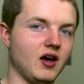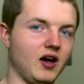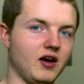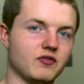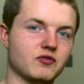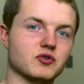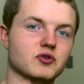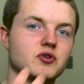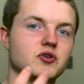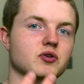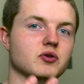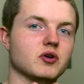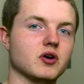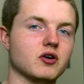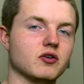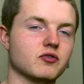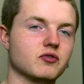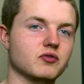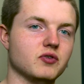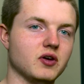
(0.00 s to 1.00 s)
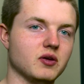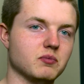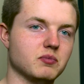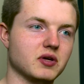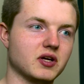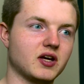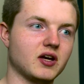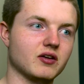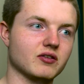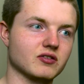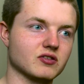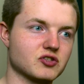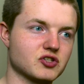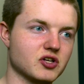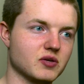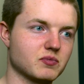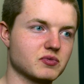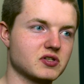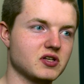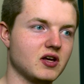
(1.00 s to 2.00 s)
After you go and pick out the
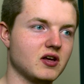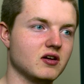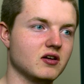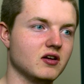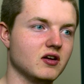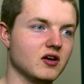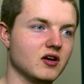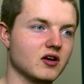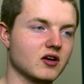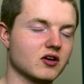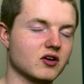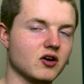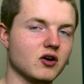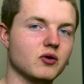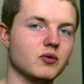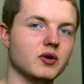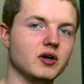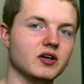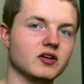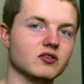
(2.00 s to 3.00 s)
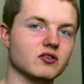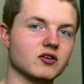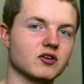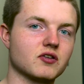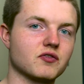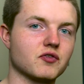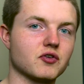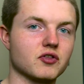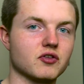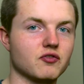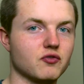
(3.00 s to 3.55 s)
chipset, go and look for